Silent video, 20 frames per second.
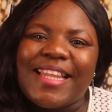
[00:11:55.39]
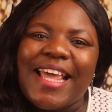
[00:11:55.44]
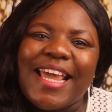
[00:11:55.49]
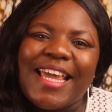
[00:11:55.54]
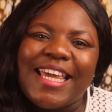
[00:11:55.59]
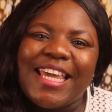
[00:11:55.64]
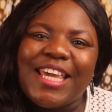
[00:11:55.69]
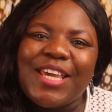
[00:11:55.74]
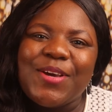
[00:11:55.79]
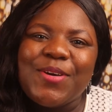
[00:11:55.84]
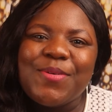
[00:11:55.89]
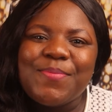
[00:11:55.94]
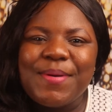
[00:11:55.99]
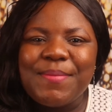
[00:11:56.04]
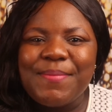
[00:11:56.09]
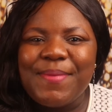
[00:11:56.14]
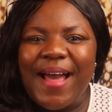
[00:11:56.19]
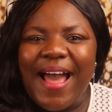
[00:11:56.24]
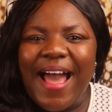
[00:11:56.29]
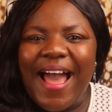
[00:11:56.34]
Thank you.
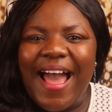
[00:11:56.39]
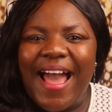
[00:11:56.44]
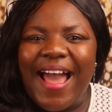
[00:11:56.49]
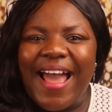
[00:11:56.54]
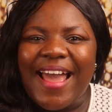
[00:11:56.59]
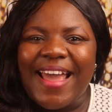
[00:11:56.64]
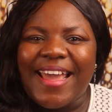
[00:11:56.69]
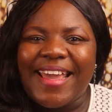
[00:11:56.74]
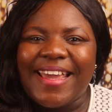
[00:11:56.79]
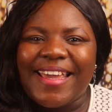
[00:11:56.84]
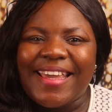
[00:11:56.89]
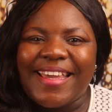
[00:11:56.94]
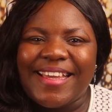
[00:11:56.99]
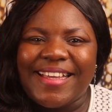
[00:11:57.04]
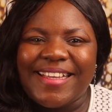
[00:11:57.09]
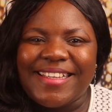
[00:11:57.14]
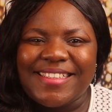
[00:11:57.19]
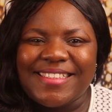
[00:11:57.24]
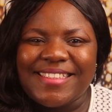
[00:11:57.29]
Bye bye.